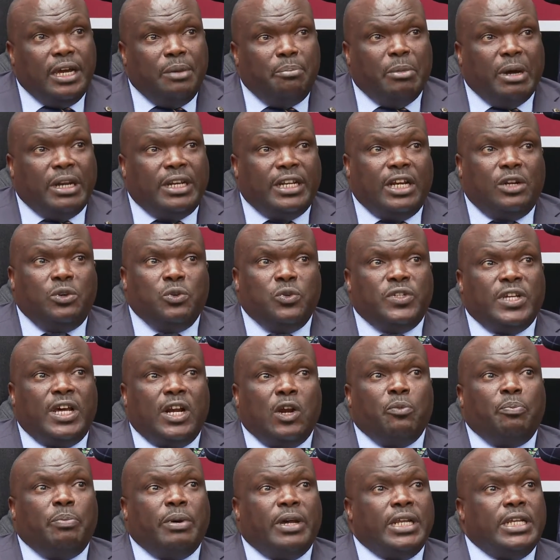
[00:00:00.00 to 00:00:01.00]
Matatus are
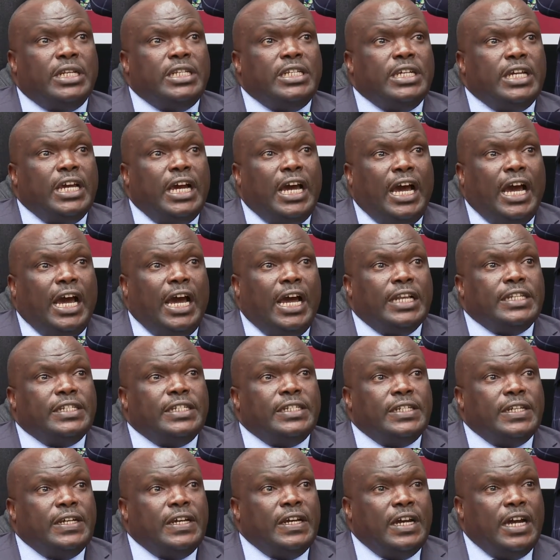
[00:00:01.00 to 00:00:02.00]
operating
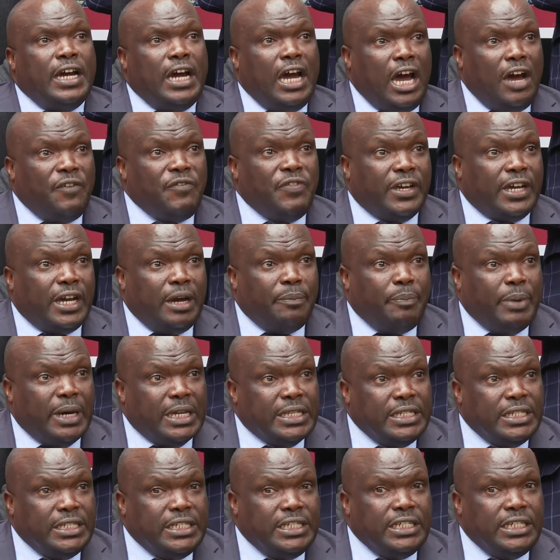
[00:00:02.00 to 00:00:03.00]
at half the
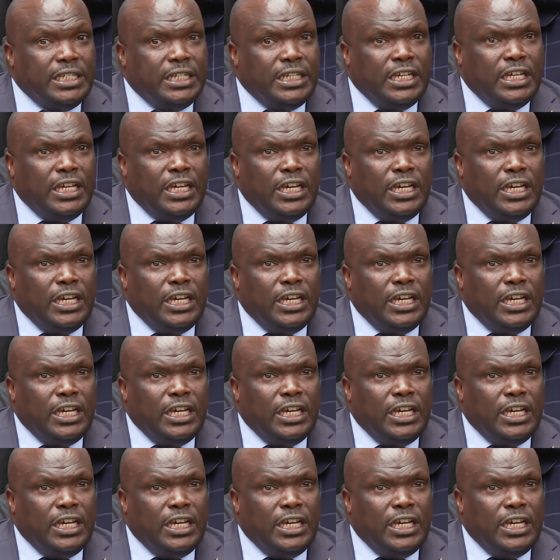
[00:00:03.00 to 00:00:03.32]
capacity.